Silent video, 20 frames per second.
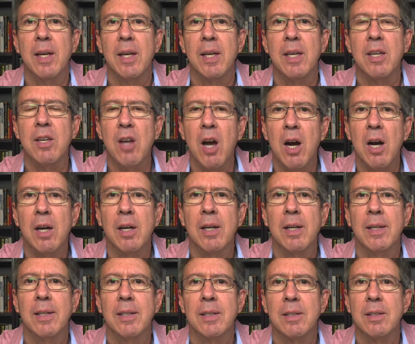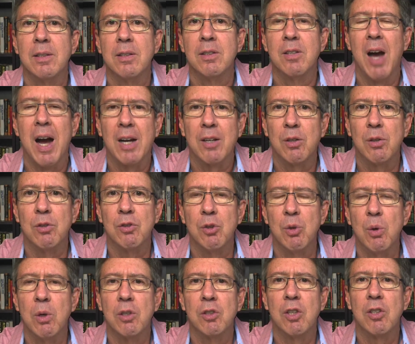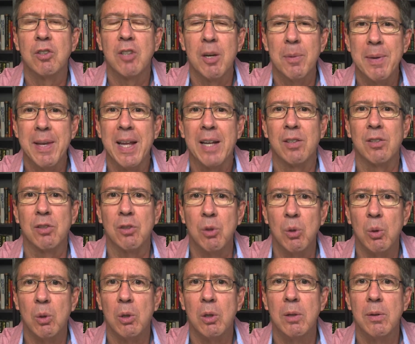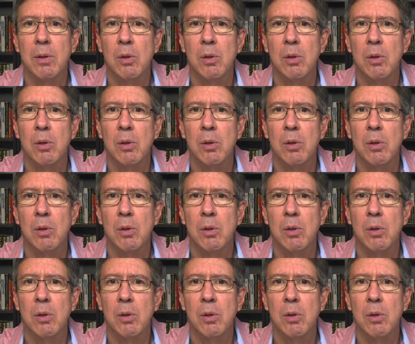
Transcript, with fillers: young doctors who are just coming out of school,